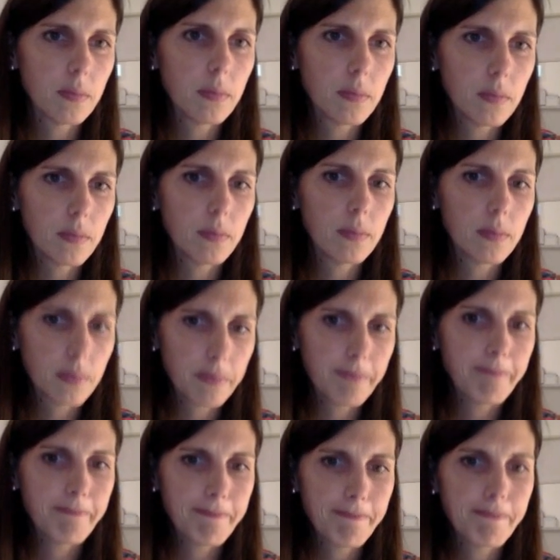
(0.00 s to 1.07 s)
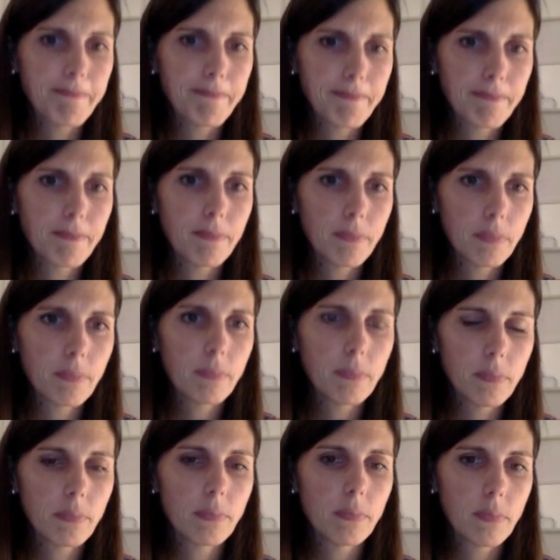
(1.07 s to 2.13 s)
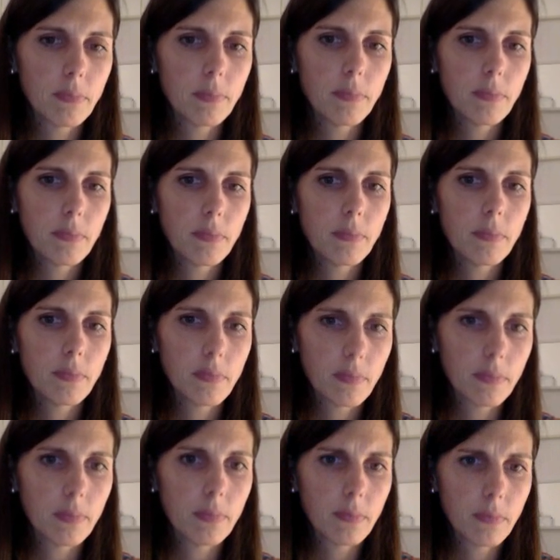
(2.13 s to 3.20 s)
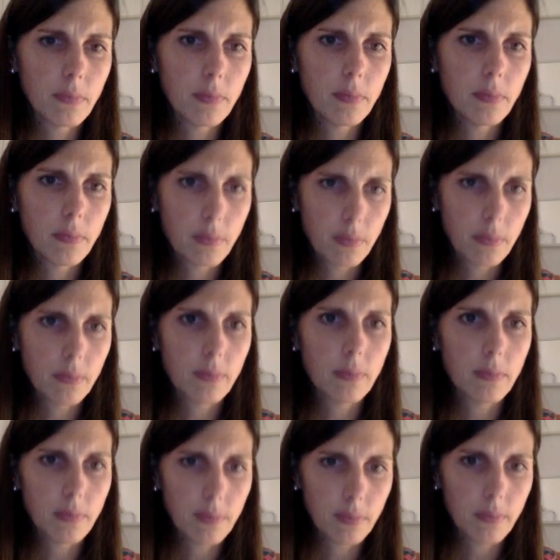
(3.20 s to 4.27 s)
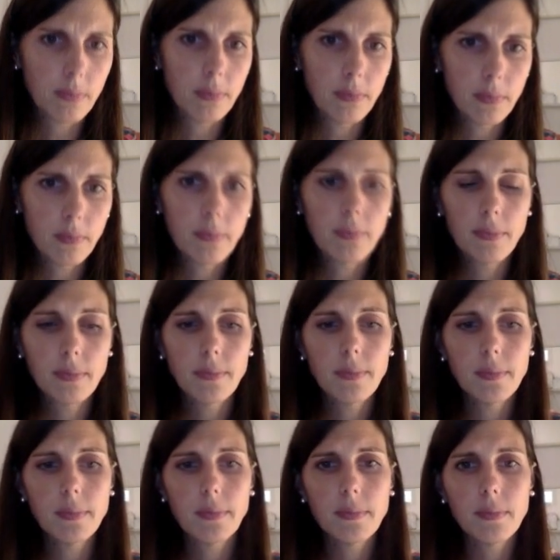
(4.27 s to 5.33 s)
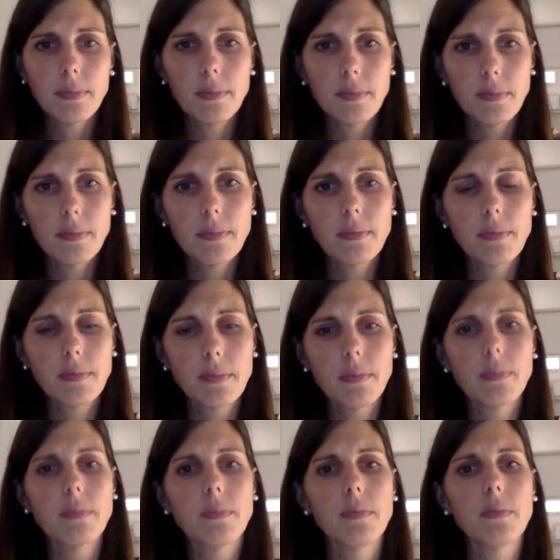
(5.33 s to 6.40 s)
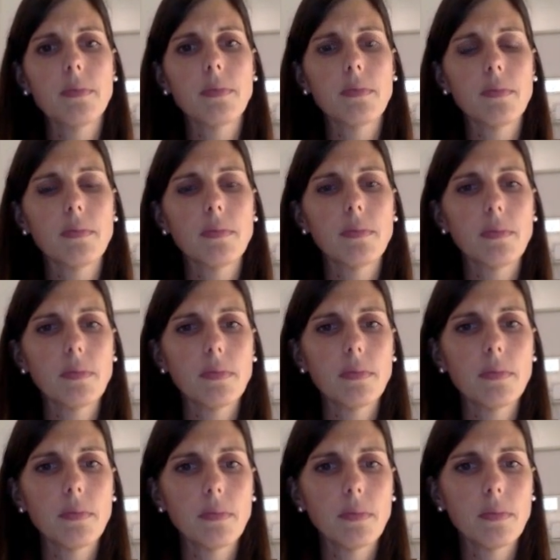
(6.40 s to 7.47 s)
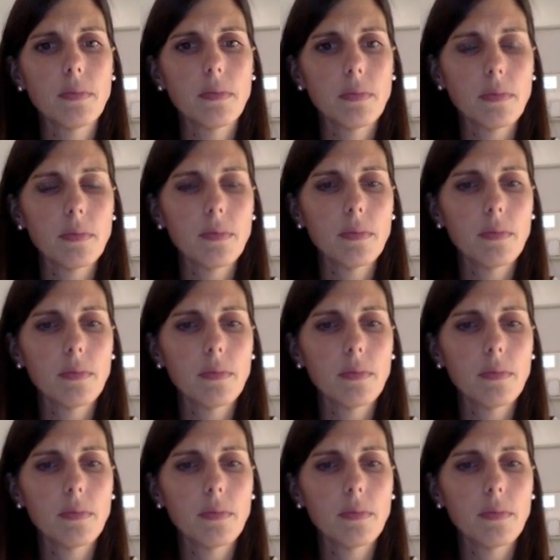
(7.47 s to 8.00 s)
This person isn't speaking.